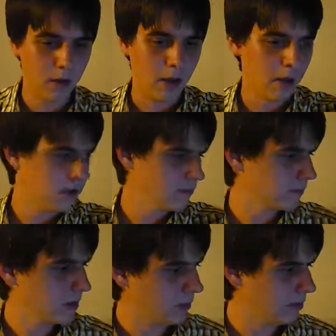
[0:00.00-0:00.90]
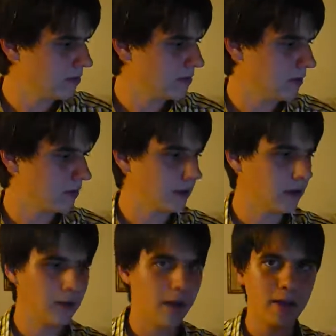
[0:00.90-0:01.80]
I'm going to be using my nonic
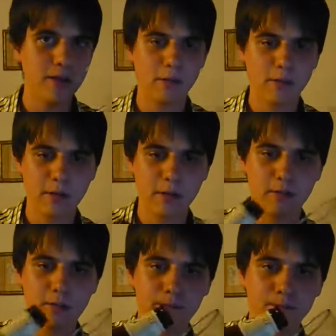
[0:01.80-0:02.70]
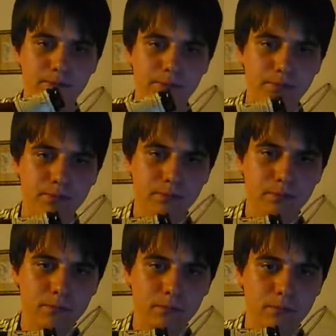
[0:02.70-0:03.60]
glass once again.
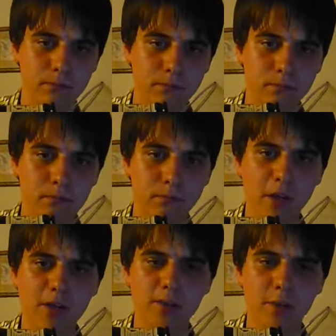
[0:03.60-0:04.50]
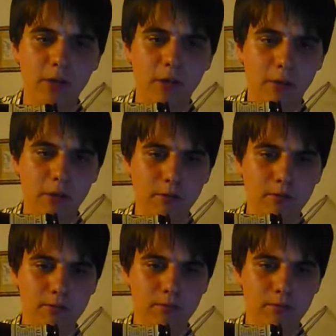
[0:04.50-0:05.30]
Nice smoke coming out.